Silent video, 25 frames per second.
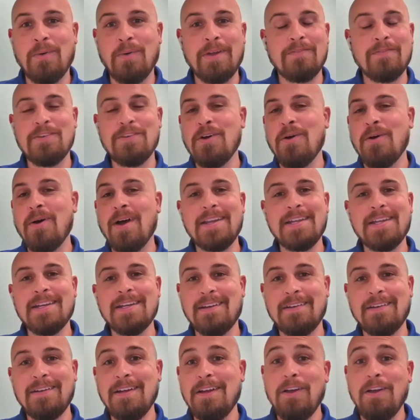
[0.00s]
We have no
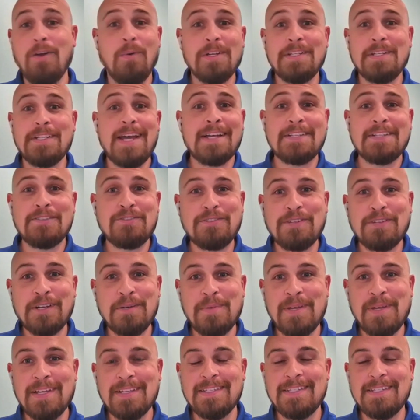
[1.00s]
idea what taxes are
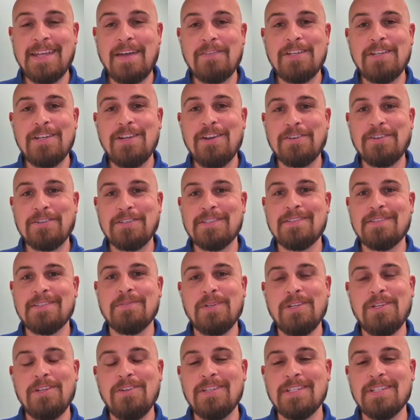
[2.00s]
going to be in 7 years
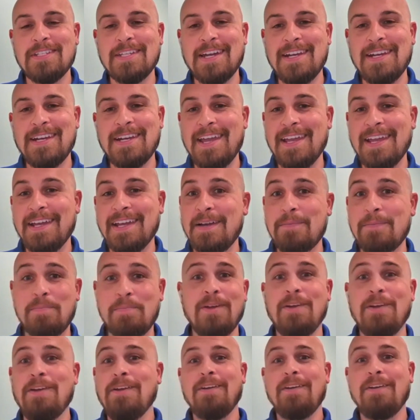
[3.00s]
when you decide to hang it up,
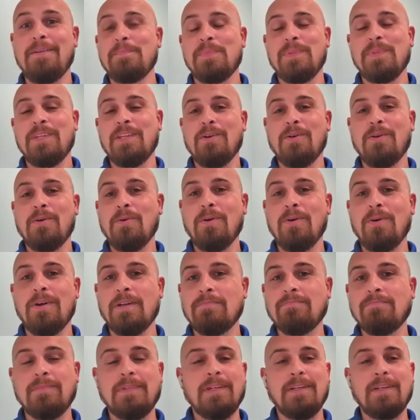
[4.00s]
or
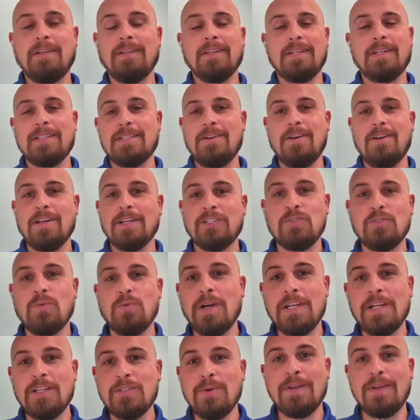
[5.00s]
in, let's call it
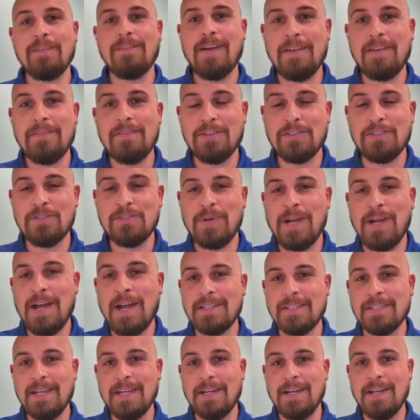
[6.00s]
20, 25 years when I
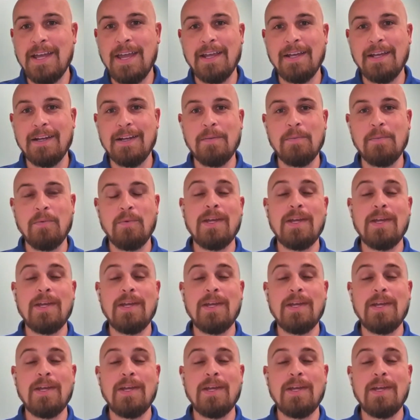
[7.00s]
decide to hang it up.